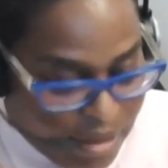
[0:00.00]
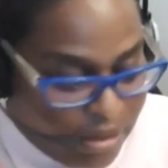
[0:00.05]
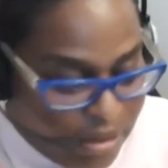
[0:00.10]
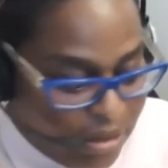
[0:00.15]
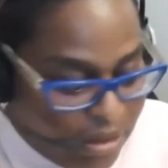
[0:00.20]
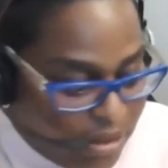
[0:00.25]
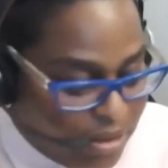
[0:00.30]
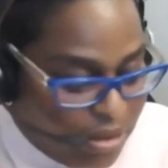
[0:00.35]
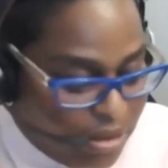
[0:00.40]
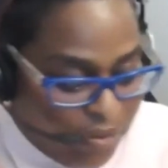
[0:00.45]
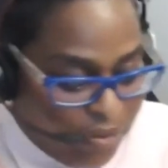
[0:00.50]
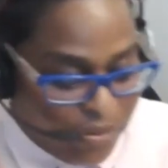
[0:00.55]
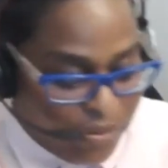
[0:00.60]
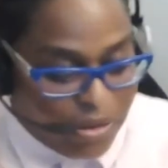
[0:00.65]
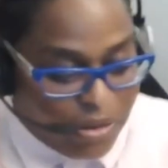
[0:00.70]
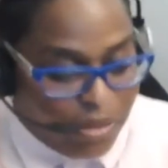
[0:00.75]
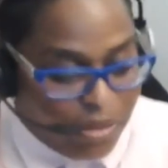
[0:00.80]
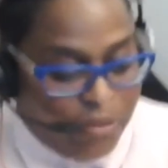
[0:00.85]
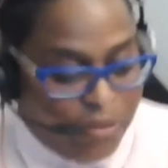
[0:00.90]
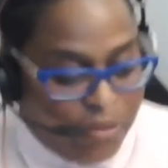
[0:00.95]
The
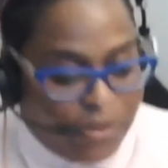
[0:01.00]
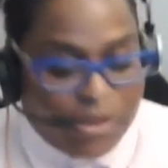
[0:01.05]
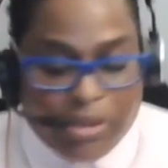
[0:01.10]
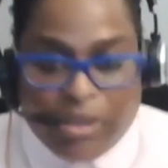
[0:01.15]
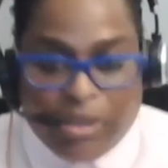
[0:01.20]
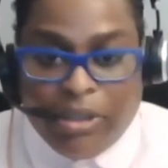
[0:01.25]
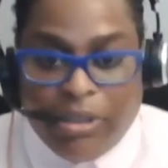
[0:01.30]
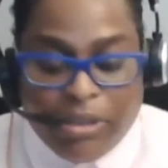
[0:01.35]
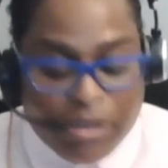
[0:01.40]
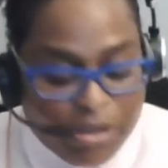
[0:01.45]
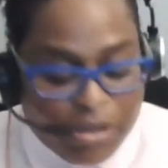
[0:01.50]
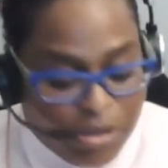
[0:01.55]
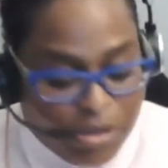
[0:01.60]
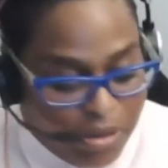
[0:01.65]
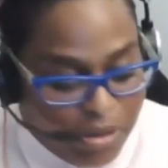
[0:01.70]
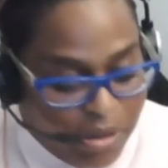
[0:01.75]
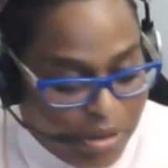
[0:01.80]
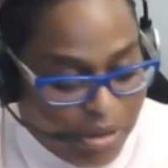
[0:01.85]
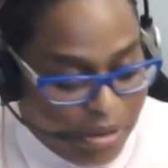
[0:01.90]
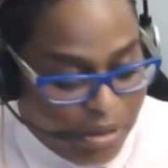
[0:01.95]
self-service
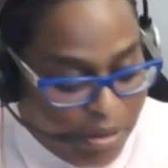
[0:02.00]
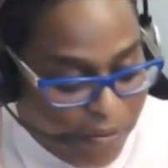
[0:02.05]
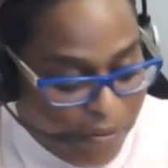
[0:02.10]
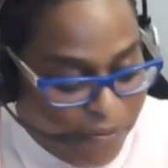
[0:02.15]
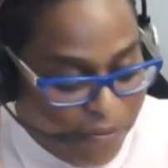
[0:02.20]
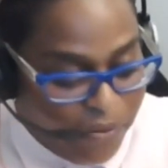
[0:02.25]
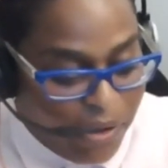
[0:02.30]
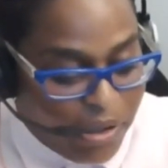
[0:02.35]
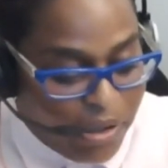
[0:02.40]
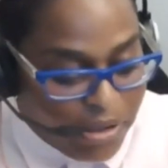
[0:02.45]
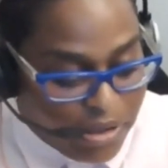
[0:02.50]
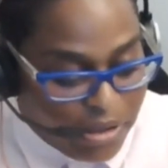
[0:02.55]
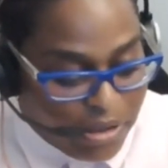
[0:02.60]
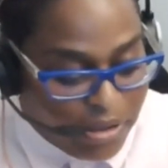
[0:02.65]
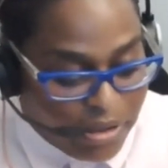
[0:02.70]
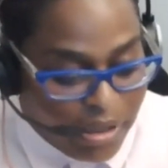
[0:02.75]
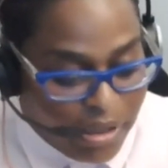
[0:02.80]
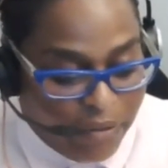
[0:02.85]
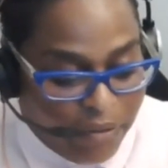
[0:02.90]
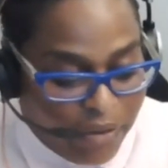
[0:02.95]
industry of
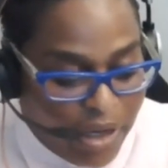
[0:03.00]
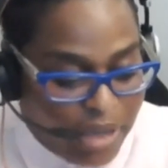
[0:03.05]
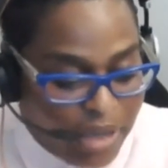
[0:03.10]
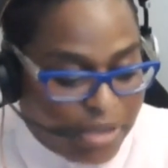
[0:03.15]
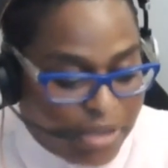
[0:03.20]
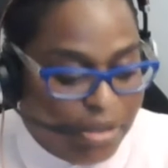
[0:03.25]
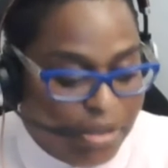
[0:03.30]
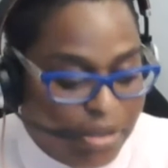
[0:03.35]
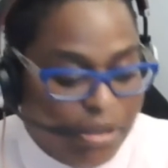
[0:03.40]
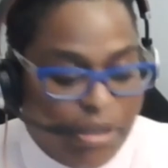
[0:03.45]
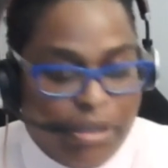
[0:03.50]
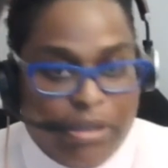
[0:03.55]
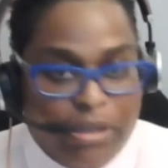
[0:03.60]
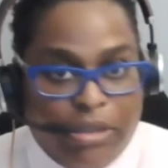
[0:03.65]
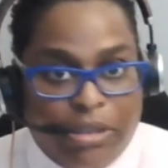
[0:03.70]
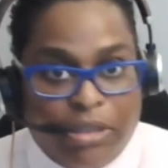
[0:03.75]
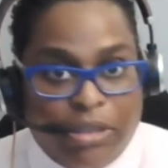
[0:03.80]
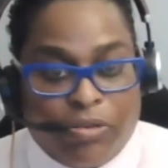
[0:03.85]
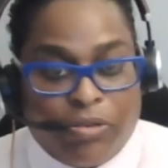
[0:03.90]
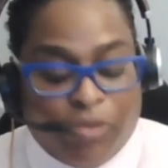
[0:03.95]
functions have actually
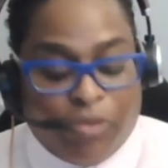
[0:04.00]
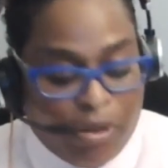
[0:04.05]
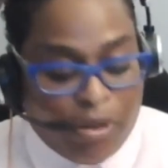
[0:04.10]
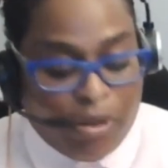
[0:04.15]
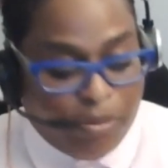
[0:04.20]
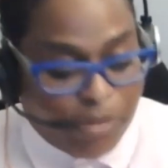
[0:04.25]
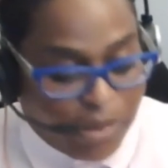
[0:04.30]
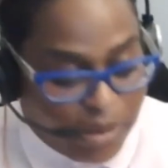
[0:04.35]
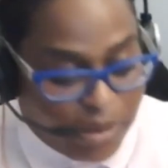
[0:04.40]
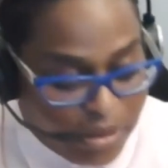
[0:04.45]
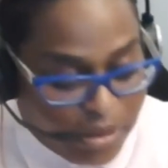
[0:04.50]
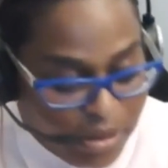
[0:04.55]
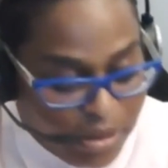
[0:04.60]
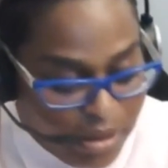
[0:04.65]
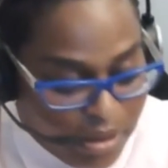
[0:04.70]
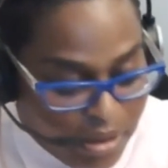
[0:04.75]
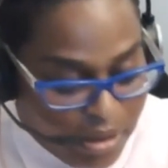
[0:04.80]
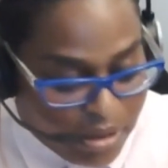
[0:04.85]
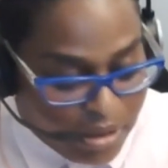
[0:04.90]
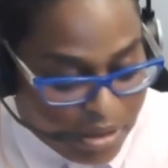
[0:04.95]
disrupted
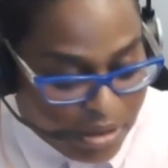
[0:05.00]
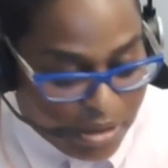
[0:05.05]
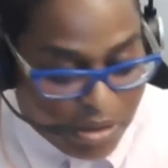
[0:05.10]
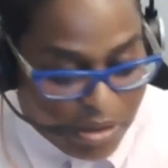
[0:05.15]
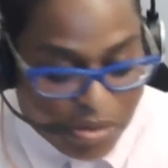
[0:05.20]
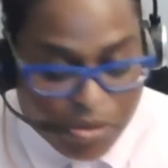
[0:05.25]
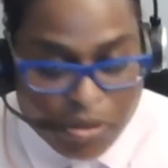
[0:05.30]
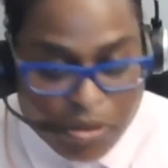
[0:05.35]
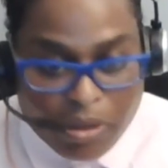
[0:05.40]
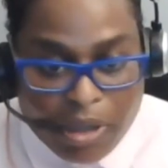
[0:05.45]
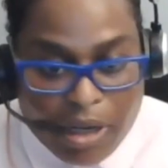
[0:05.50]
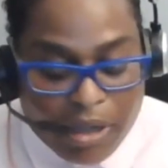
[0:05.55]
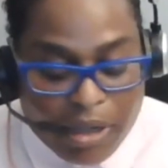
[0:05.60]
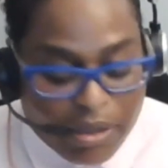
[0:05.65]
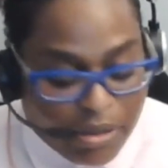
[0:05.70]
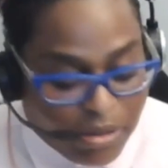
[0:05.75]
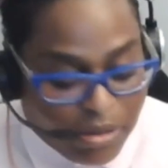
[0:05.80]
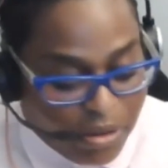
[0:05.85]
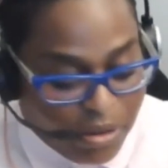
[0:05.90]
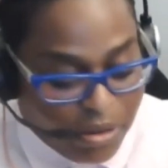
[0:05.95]

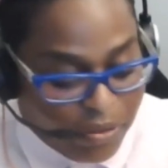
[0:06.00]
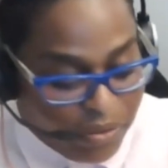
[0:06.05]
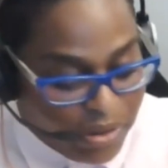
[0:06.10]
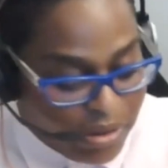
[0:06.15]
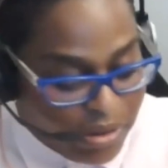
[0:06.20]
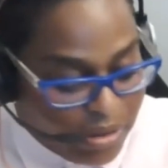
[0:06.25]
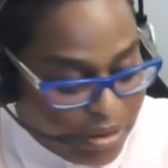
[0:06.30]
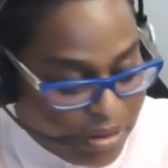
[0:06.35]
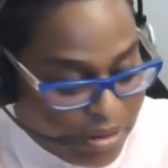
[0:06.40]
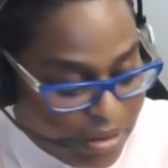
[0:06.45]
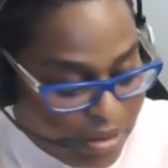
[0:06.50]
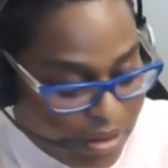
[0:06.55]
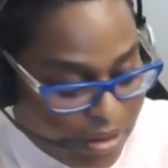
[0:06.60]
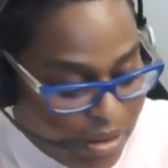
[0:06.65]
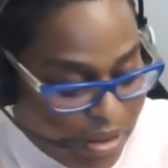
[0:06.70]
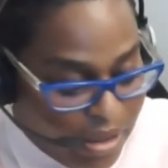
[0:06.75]
centralized services.